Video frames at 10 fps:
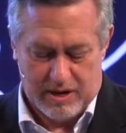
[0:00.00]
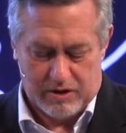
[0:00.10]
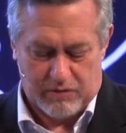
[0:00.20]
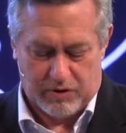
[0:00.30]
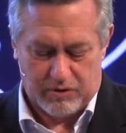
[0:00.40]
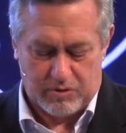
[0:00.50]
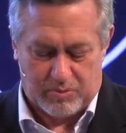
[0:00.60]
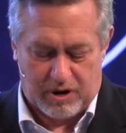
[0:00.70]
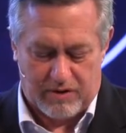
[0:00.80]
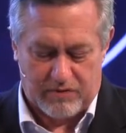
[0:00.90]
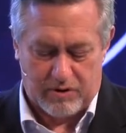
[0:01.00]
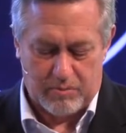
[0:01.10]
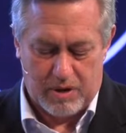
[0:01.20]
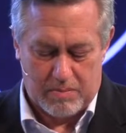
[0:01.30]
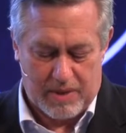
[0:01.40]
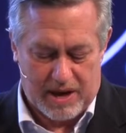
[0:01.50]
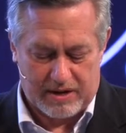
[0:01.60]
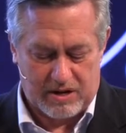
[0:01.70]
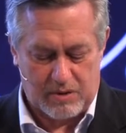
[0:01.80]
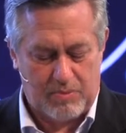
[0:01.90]
You've heard the proverb,
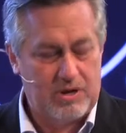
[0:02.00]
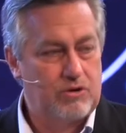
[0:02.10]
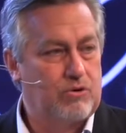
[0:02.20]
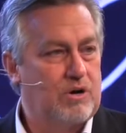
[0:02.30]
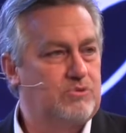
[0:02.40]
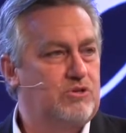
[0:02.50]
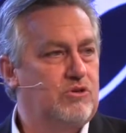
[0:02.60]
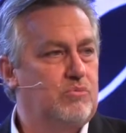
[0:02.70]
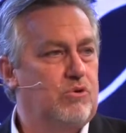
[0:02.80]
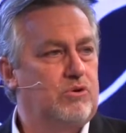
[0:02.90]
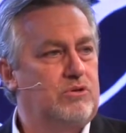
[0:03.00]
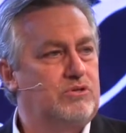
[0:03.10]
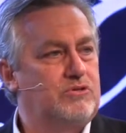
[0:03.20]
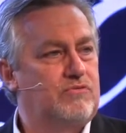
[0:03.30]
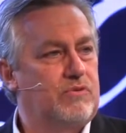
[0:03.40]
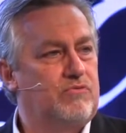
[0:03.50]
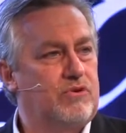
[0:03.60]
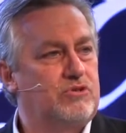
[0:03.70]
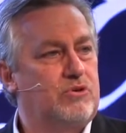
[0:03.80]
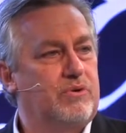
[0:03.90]
bad company corrupts good morals, from
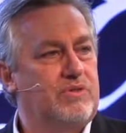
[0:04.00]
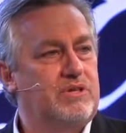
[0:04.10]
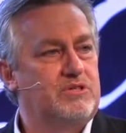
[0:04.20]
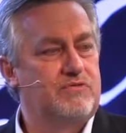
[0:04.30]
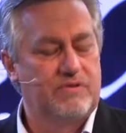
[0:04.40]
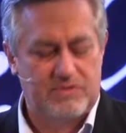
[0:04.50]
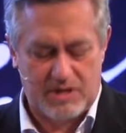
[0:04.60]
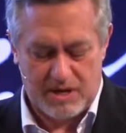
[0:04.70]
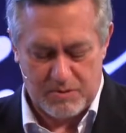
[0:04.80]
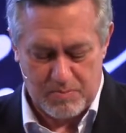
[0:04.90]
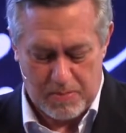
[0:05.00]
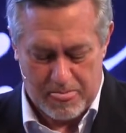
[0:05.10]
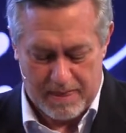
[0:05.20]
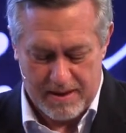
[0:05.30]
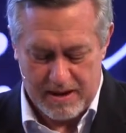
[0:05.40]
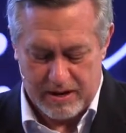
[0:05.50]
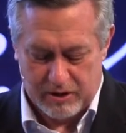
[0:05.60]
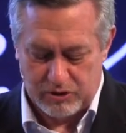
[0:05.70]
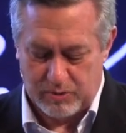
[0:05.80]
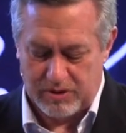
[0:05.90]
1 Corinthians 15.
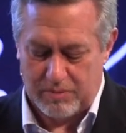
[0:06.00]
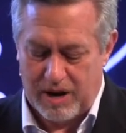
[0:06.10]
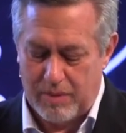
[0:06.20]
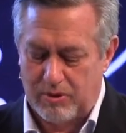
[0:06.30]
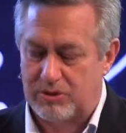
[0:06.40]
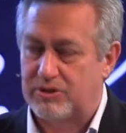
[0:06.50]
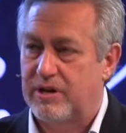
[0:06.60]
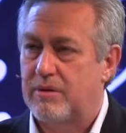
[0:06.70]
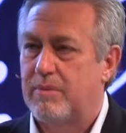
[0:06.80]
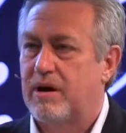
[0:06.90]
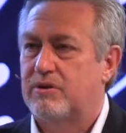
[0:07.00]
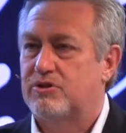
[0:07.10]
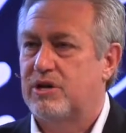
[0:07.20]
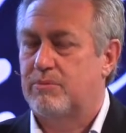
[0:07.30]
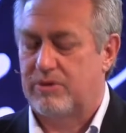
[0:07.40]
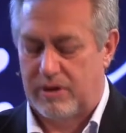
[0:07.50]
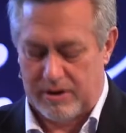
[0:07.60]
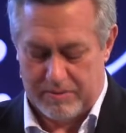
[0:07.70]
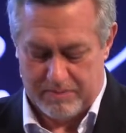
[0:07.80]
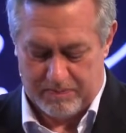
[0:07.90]
Here's what the Bible said about
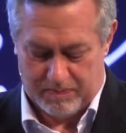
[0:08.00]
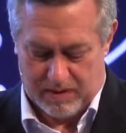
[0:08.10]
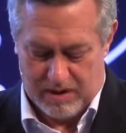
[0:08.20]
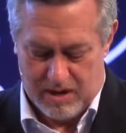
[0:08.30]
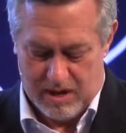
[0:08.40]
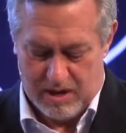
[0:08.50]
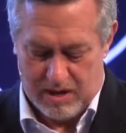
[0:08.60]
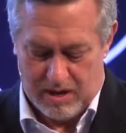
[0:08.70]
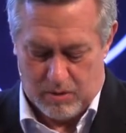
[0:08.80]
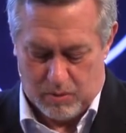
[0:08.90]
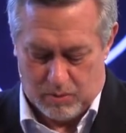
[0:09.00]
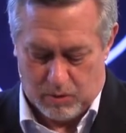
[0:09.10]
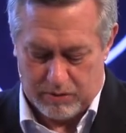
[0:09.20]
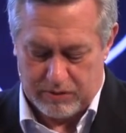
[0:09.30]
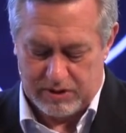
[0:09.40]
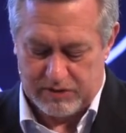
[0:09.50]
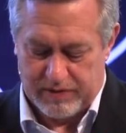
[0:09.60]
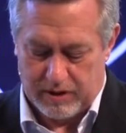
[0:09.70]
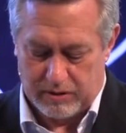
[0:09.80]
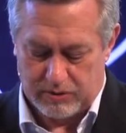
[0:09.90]
Jephthah Worthless
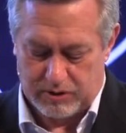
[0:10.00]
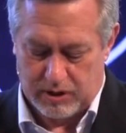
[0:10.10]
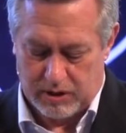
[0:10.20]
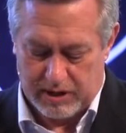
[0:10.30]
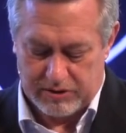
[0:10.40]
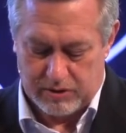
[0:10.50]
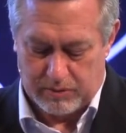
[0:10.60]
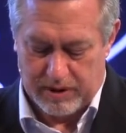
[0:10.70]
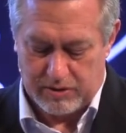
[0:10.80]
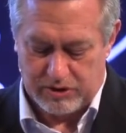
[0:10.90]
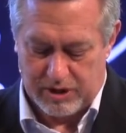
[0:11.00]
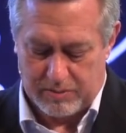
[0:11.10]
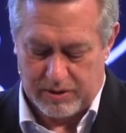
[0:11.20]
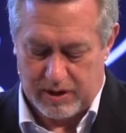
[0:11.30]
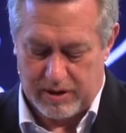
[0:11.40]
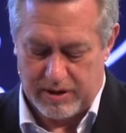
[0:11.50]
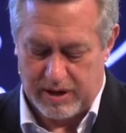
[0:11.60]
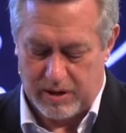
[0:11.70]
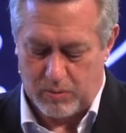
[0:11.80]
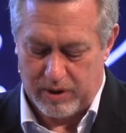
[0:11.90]
fellows collected around
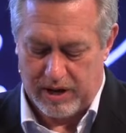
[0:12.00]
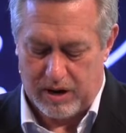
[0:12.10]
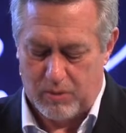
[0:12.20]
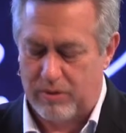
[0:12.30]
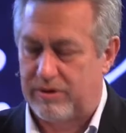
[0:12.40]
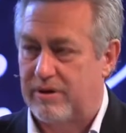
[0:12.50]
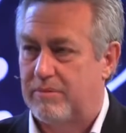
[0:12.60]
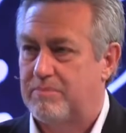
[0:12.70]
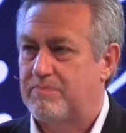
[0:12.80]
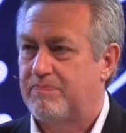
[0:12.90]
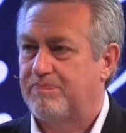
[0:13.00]
Jephthah and went out with him.